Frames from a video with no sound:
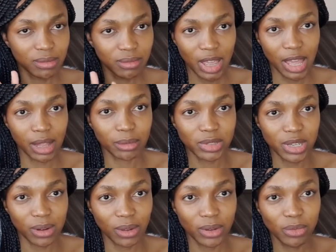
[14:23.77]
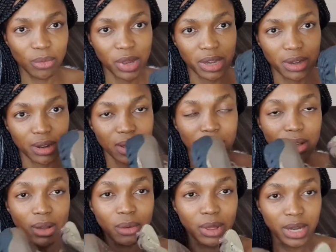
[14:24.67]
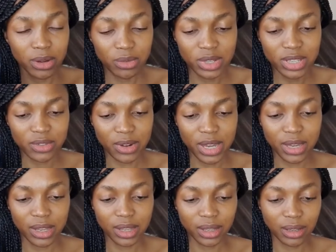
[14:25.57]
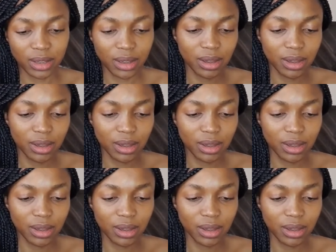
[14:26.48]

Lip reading: helped a lot when it was raining.